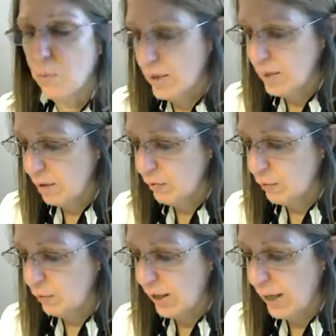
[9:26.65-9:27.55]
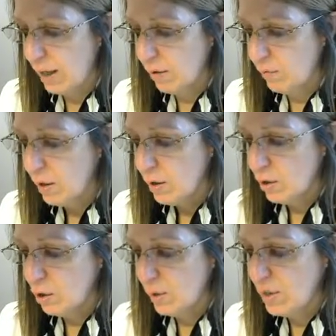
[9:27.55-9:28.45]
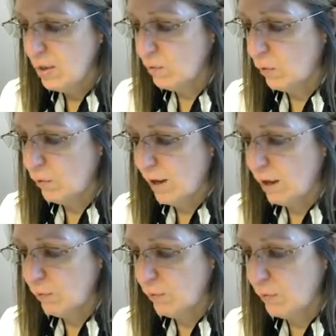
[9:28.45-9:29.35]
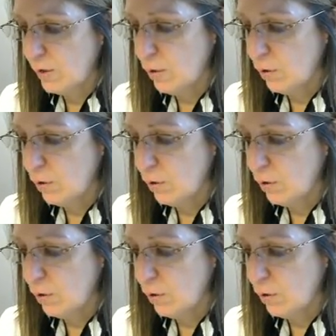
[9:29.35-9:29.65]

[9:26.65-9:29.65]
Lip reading: 27.5 to 27,550.